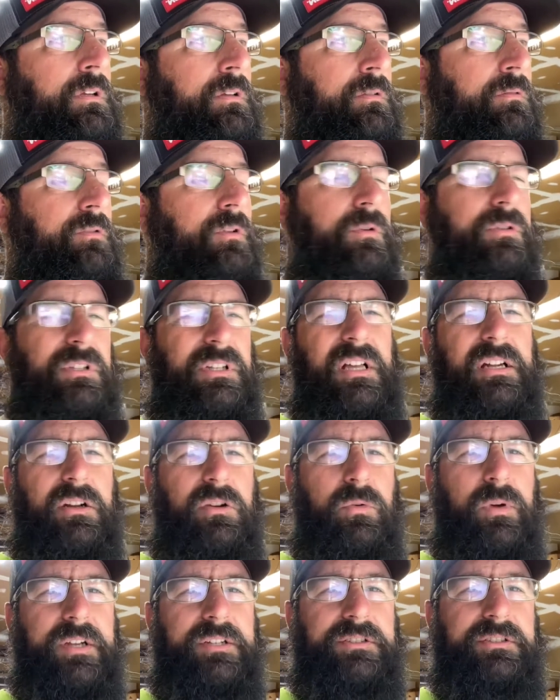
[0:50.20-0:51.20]
there was a lot of
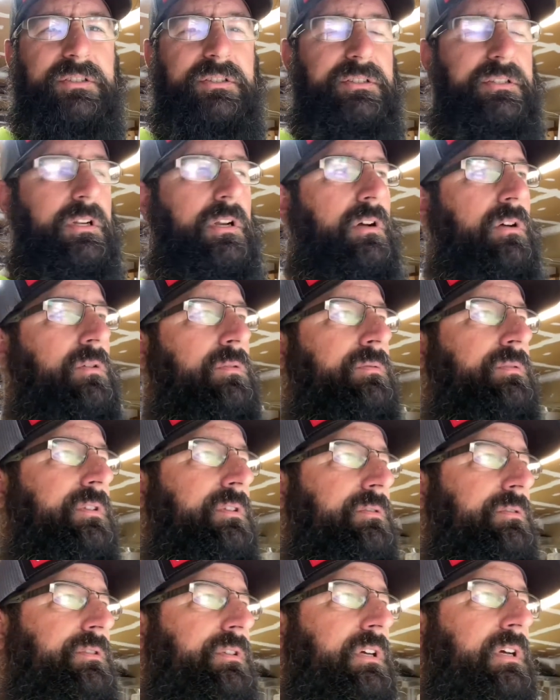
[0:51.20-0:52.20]
questions, you know,
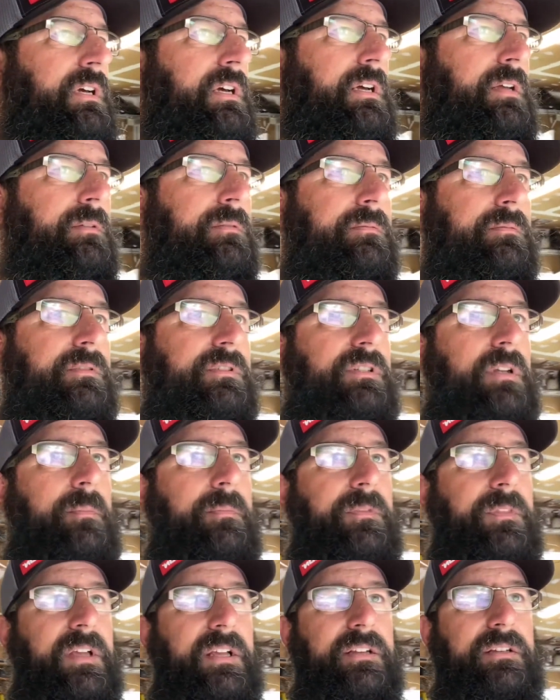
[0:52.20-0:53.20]
there's uh, some
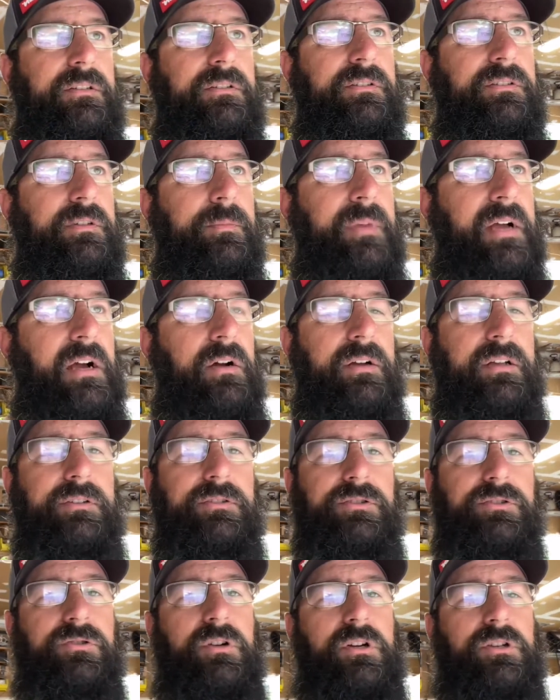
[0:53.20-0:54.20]
things about
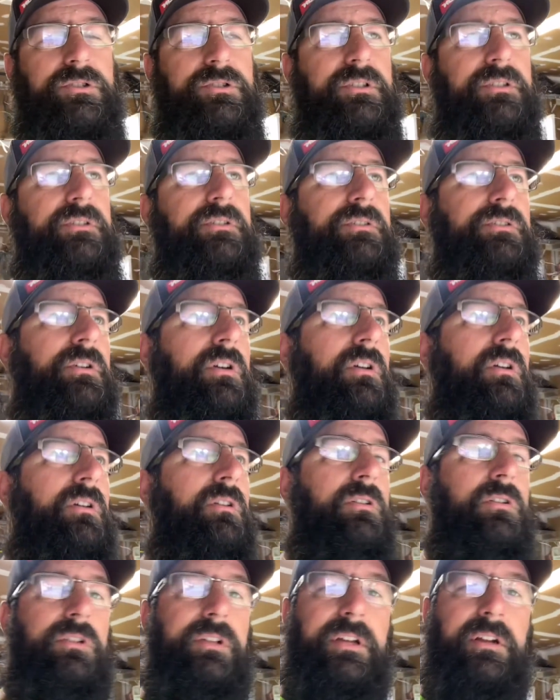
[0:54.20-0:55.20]
instructions are
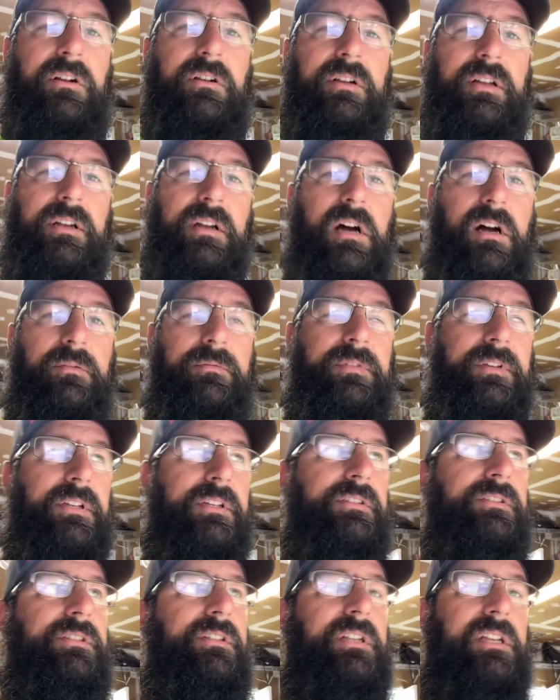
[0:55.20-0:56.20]
clear and
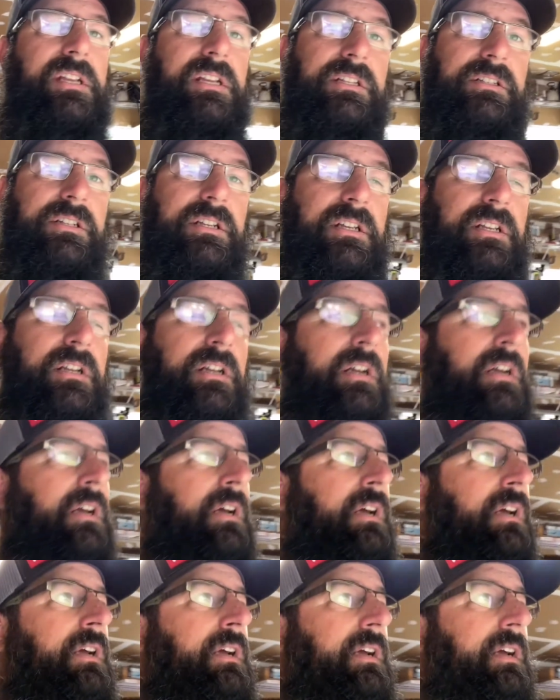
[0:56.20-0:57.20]
obvious and easy,
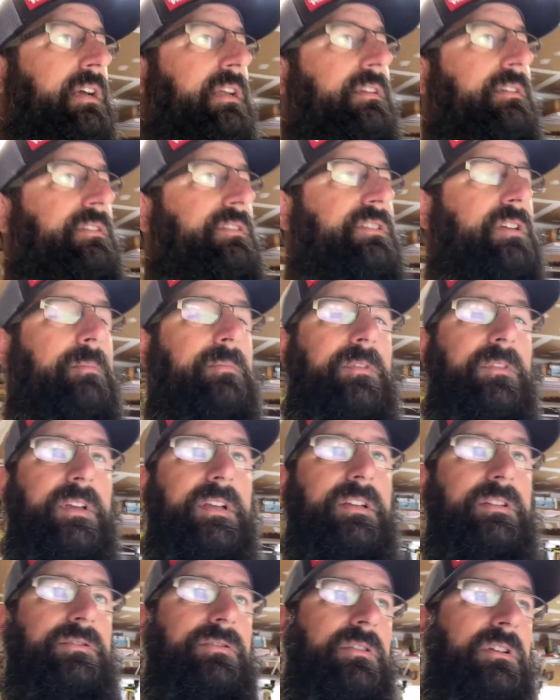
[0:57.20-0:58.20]
and some
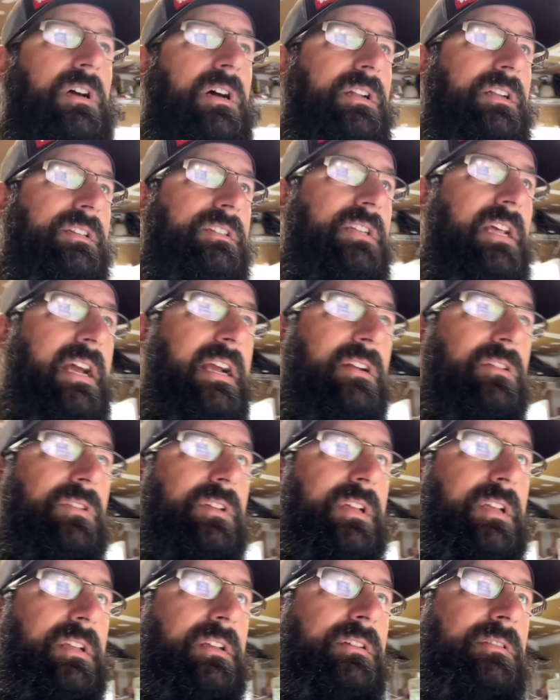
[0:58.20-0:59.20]
things are not
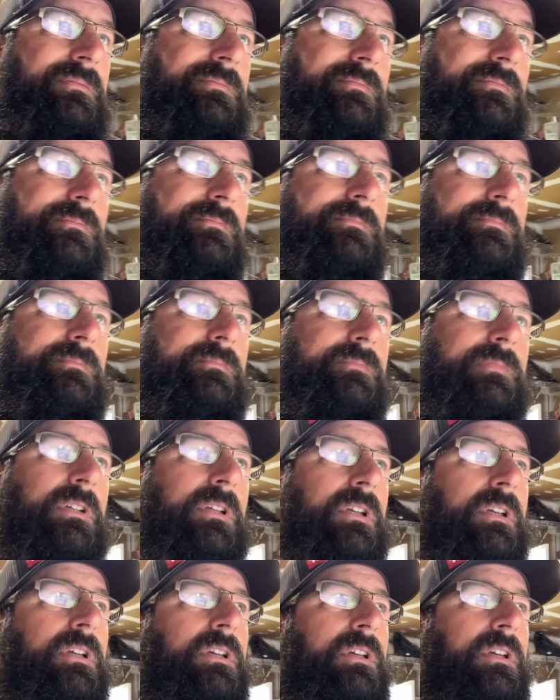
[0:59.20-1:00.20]
exactly
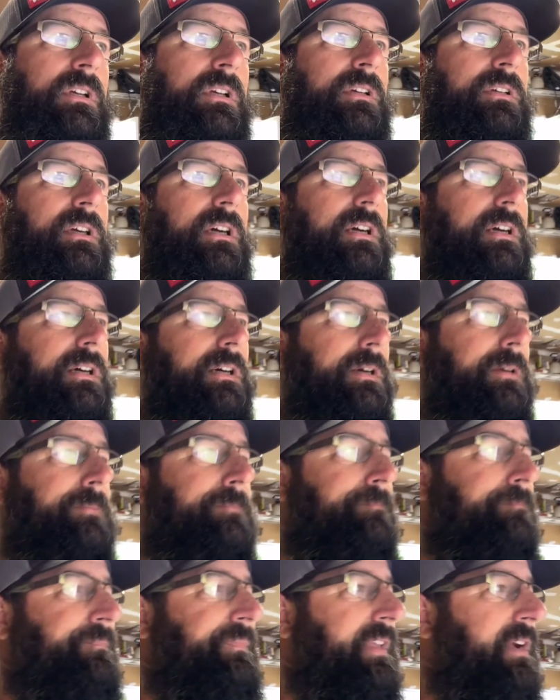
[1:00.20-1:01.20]

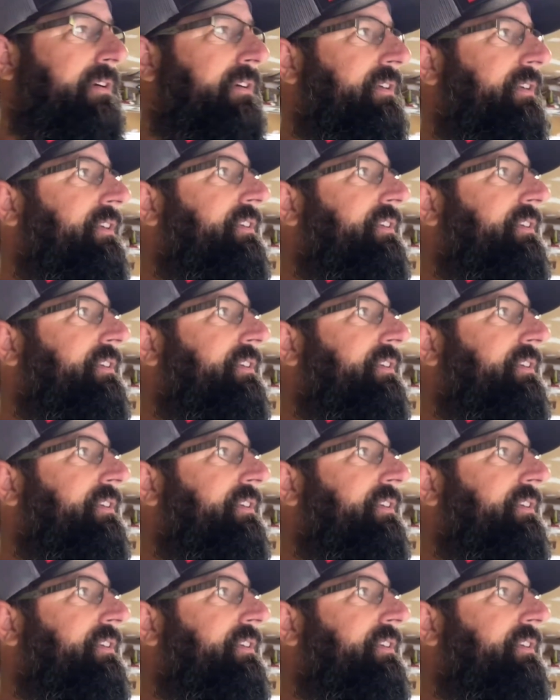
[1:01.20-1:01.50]
um, how can I